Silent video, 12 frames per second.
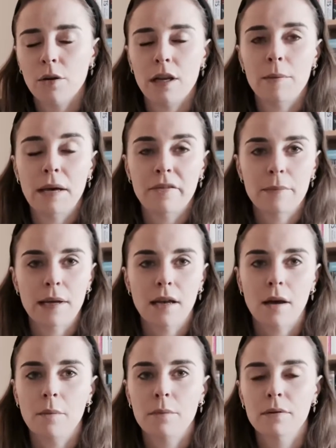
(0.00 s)
amount of
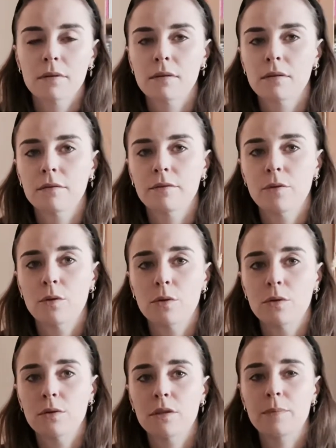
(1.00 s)
makeup
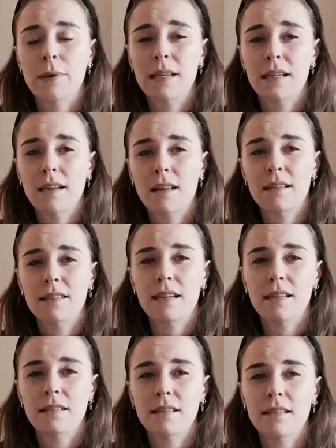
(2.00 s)
for spending another day
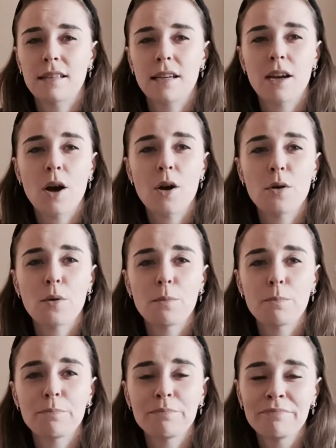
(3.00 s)
sitting at
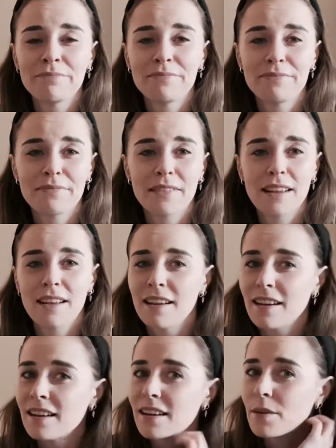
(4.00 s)
home.
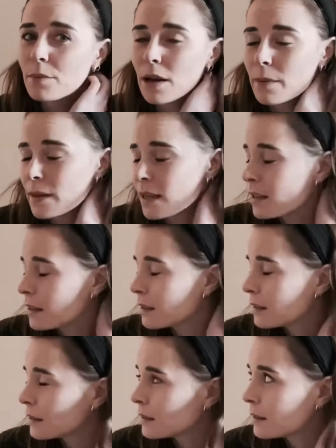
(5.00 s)
But I mean,
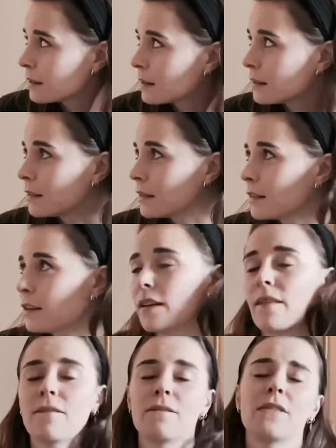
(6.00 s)

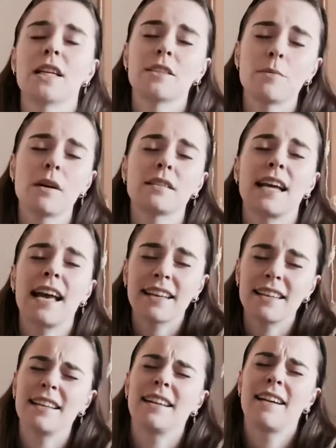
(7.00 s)
face mask
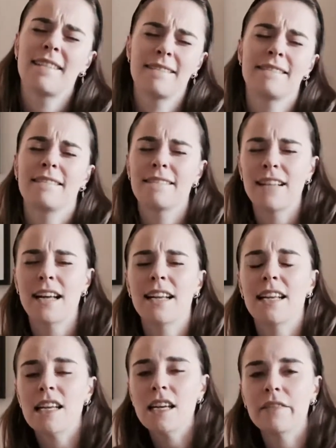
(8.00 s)
acne, I
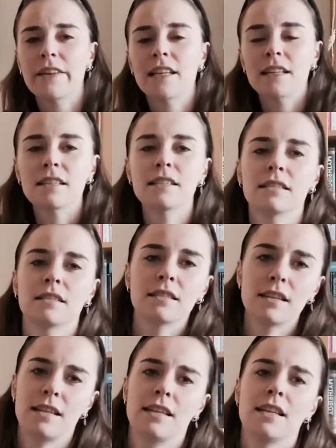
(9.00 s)
love it,
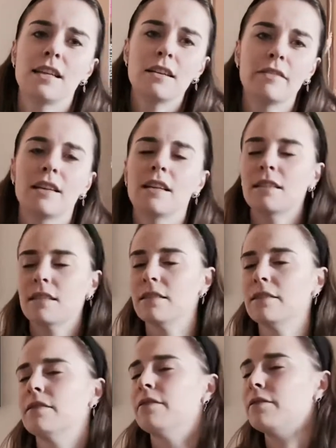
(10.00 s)
I love it.
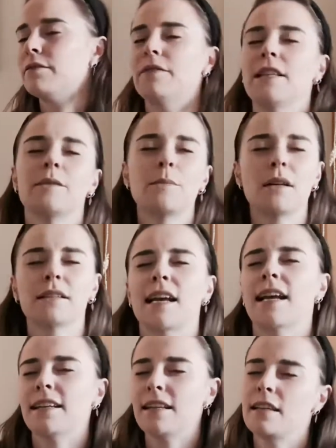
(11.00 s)
Face mask
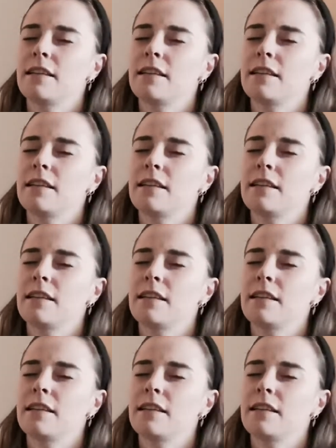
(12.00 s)
acne.